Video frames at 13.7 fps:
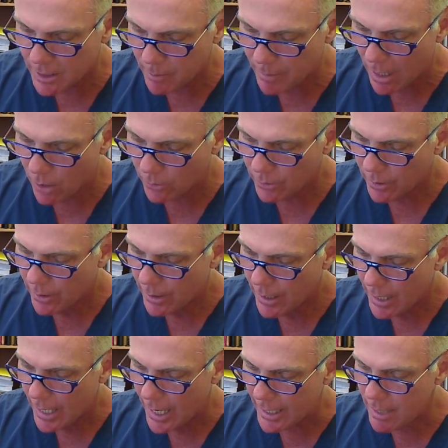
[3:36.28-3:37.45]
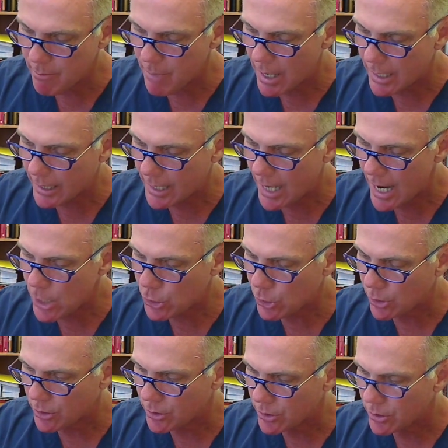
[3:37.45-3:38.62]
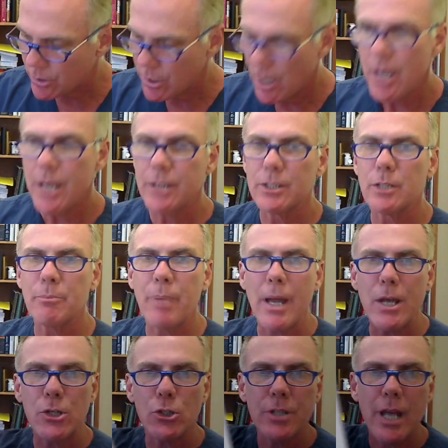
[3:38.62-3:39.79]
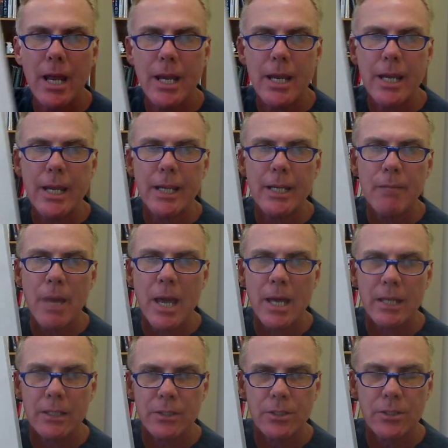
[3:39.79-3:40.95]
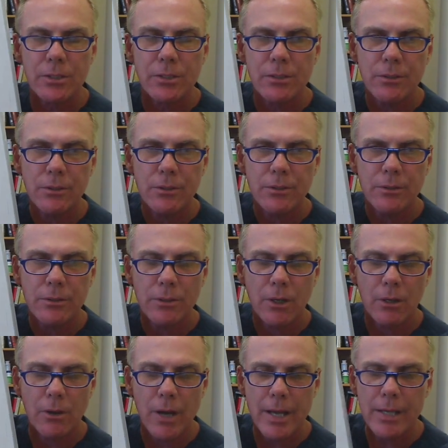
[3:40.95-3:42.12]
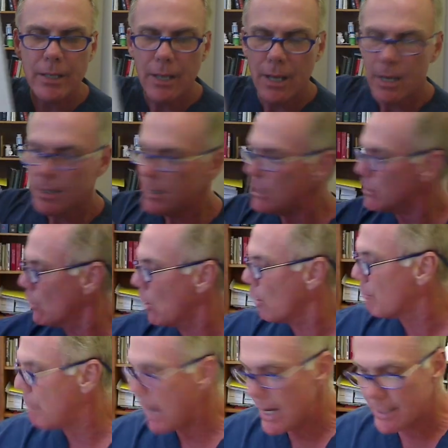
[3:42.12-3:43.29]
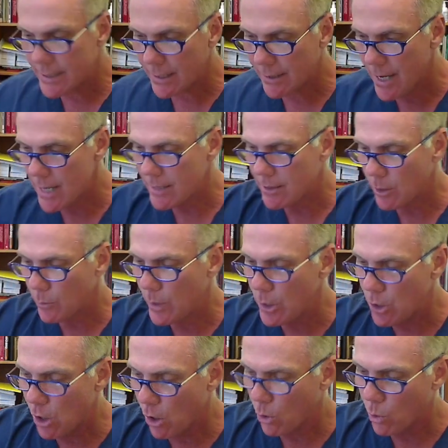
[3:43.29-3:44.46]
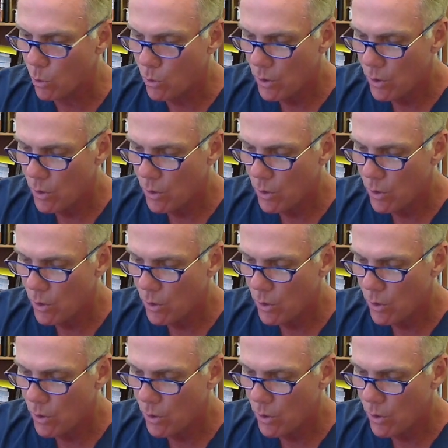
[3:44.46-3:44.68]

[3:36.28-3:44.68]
about any medications. Is the patient taking any meds? All right? These are all basic things that we know